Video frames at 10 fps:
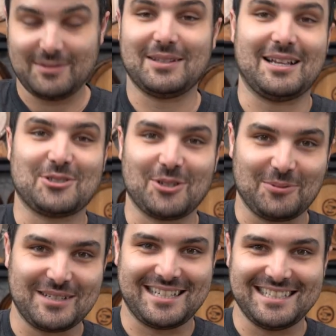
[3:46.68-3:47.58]
That shot
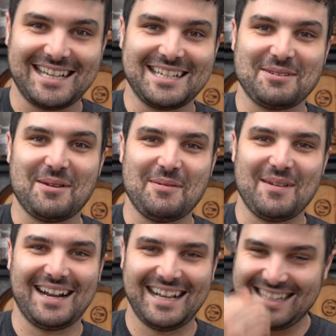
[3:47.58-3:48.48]
of whiskey is getting to
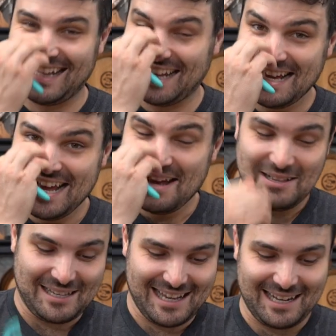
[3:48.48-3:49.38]
me.
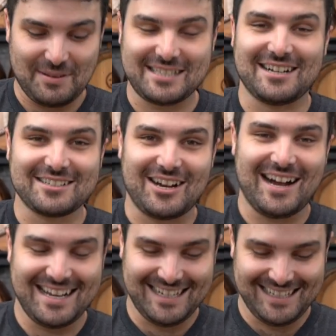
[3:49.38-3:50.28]
Getting a bit tongue-tied.